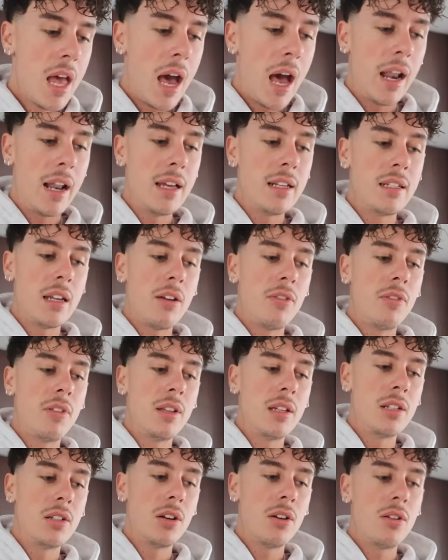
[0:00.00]
and I
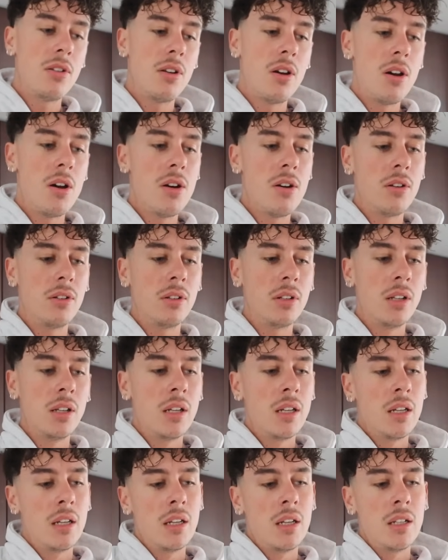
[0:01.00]
definitely don't own
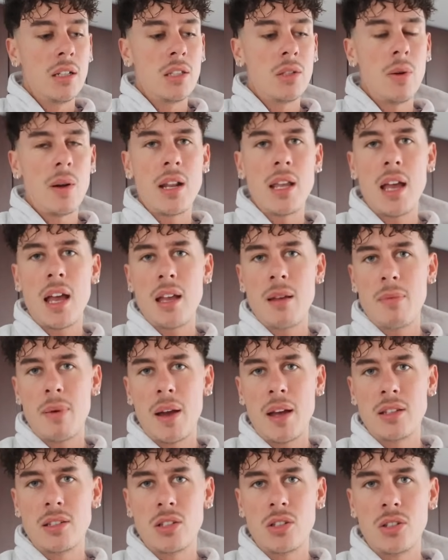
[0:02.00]
28
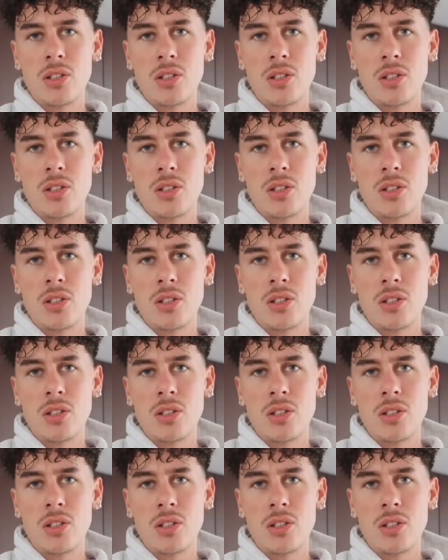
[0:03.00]
pairs of